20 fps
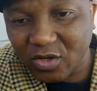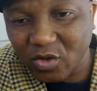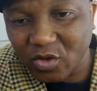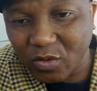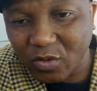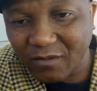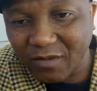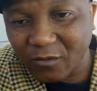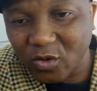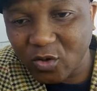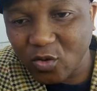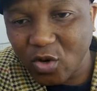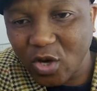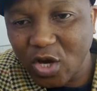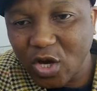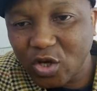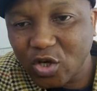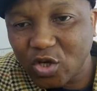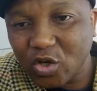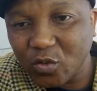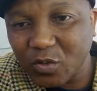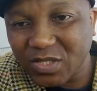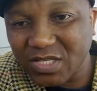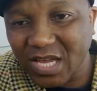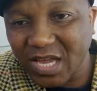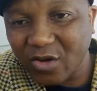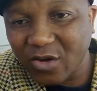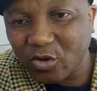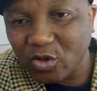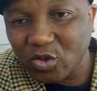What the value of Q? Q will
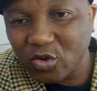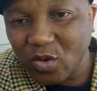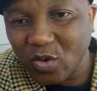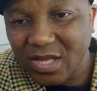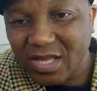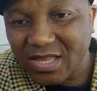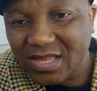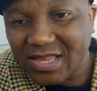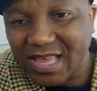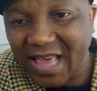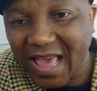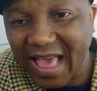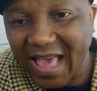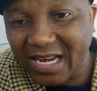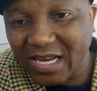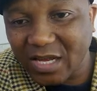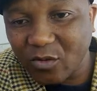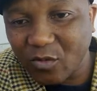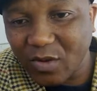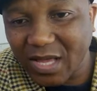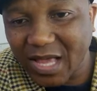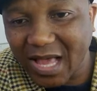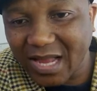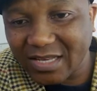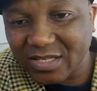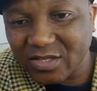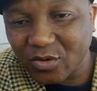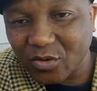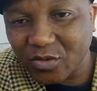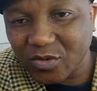say equal to 30. We
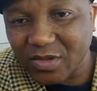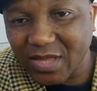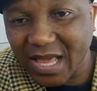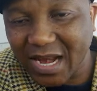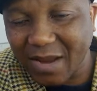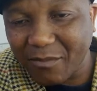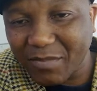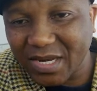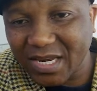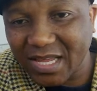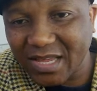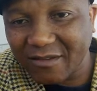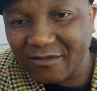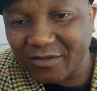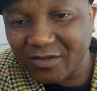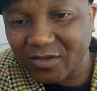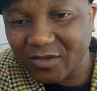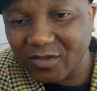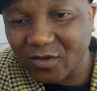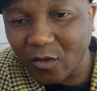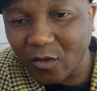got it to 30, I believe.